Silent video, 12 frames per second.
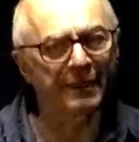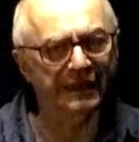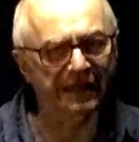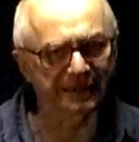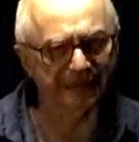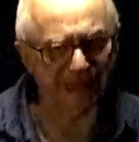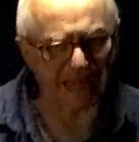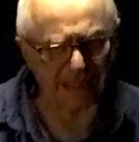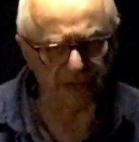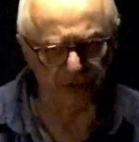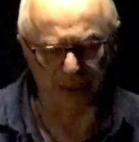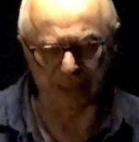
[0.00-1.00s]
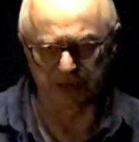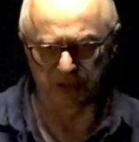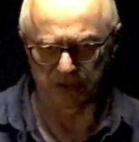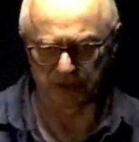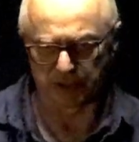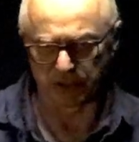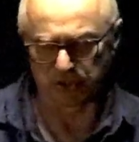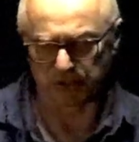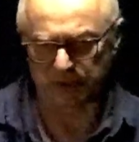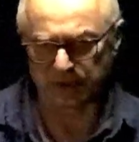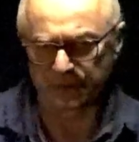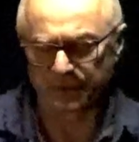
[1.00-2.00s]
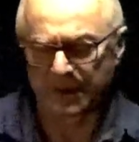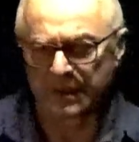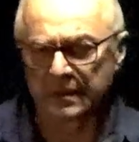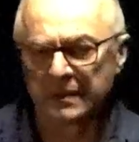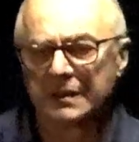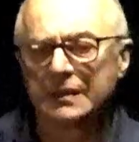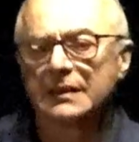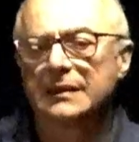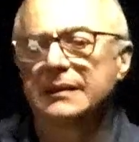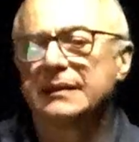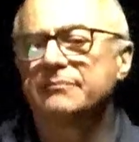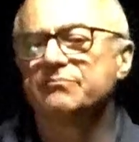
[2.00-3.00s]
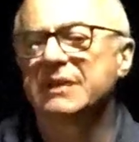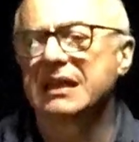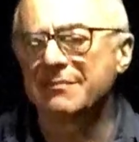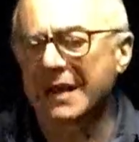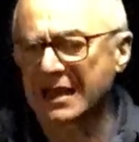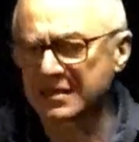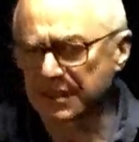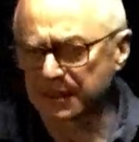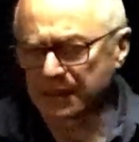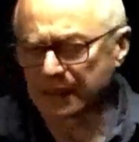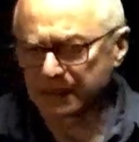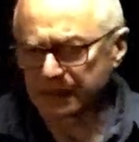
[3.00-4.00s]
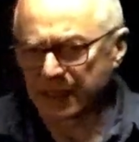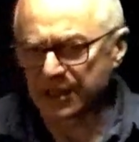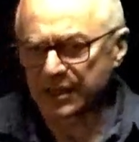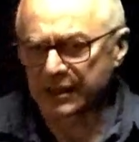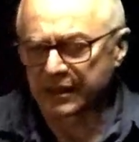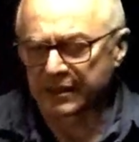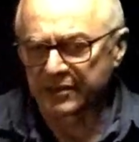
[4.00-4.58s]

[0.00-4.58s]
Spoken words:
under undrained conditions. Imagine that there is